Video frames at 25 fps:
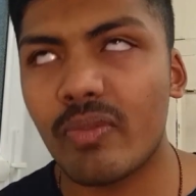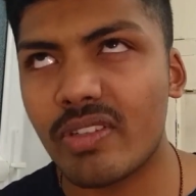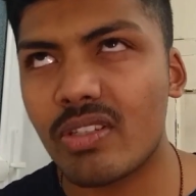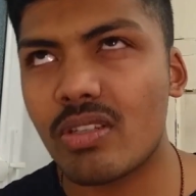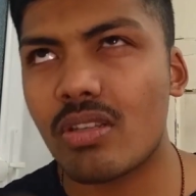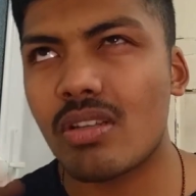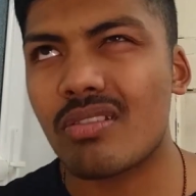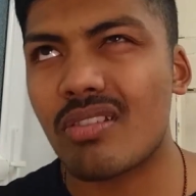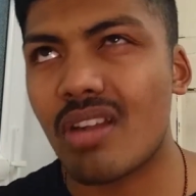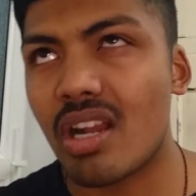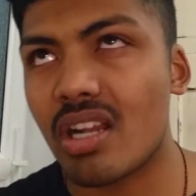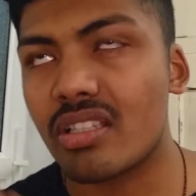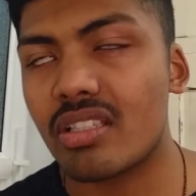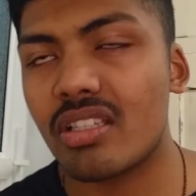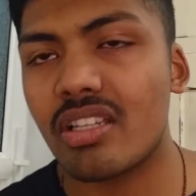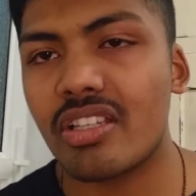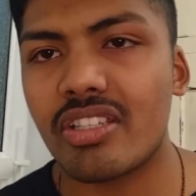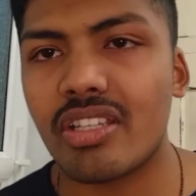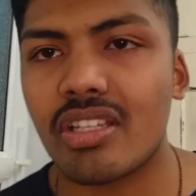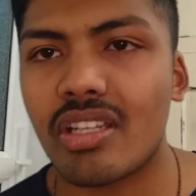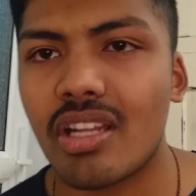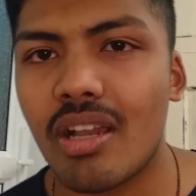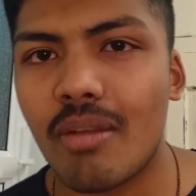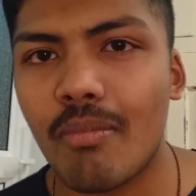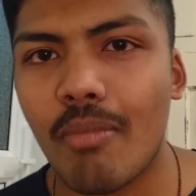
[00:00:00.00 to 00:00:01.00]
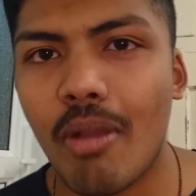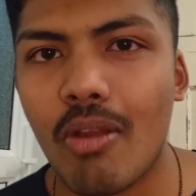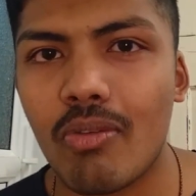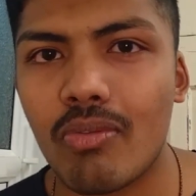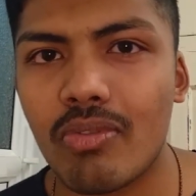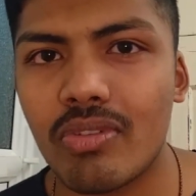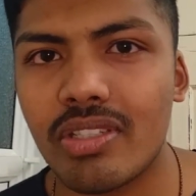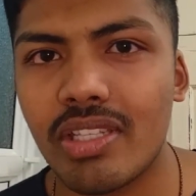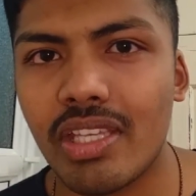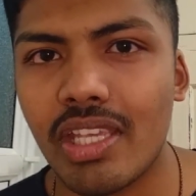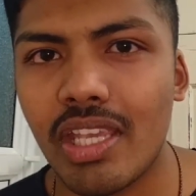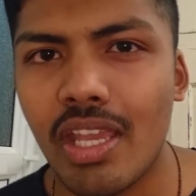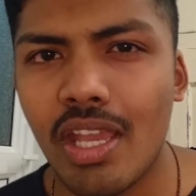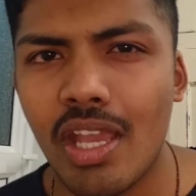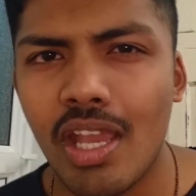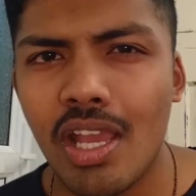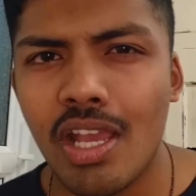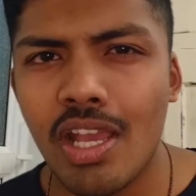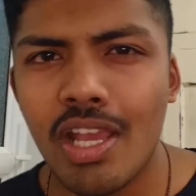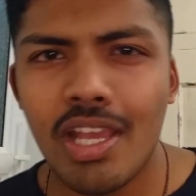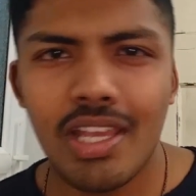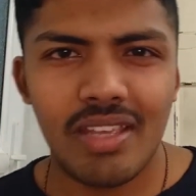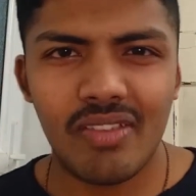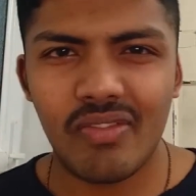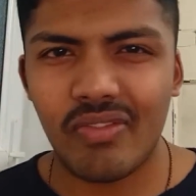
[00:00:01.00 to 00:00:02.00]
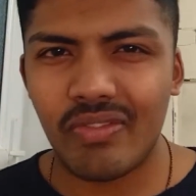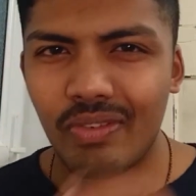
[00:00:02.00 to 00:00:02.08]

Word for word: I mean official translation come out to see